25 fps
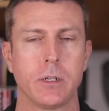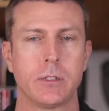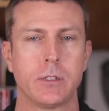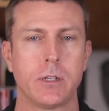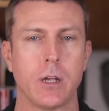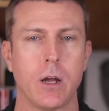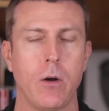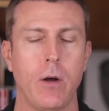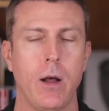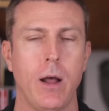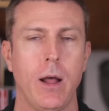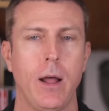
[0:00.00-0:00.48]

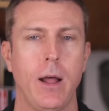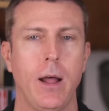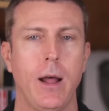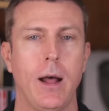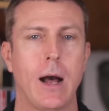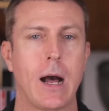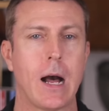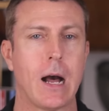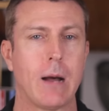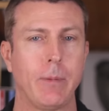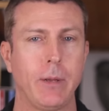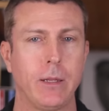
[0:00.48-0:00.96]
So
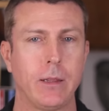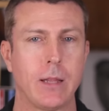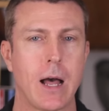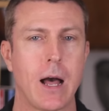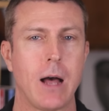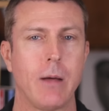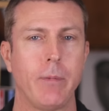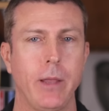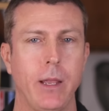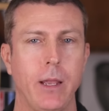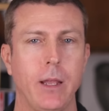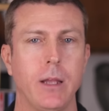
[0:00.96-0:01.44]
Hobby
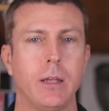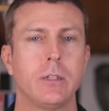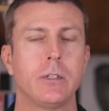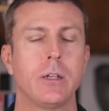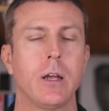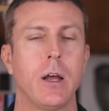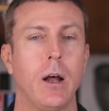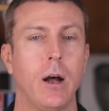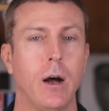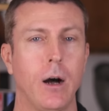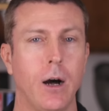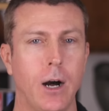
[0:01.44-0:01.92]
Lobby is
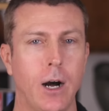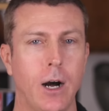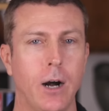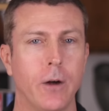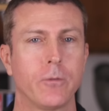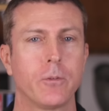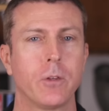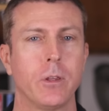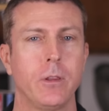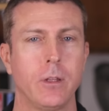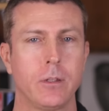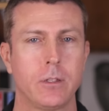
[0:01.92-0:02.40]

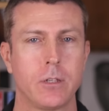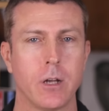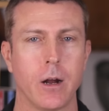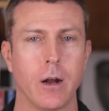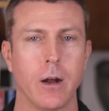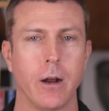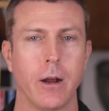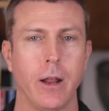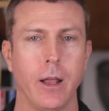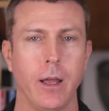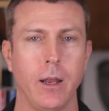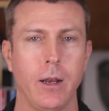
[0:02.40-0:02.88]
often the
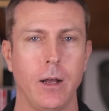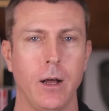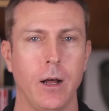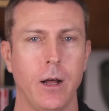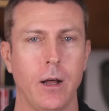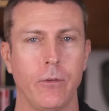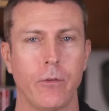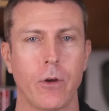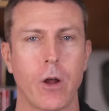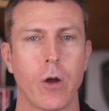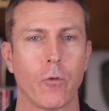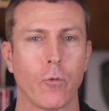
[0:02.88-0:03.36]
target
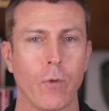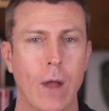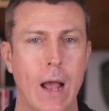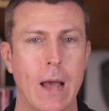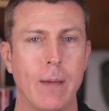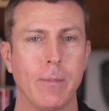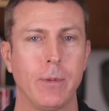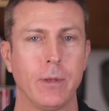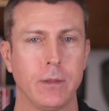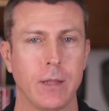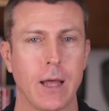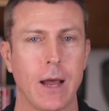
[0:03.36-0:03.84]
of
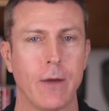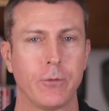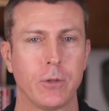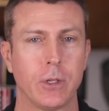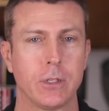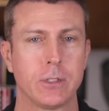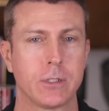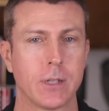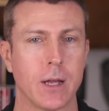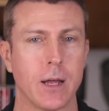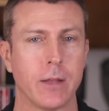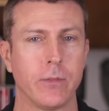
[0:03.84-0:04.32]
rabid
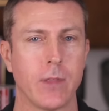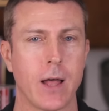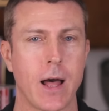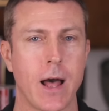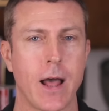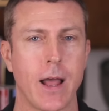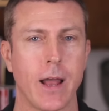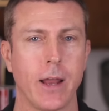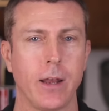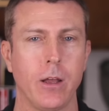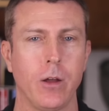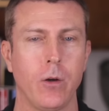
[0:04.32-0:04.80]
leftists
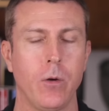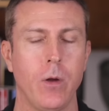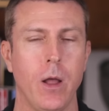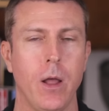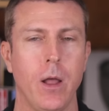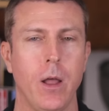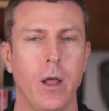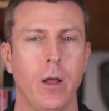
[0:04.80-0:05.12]
online who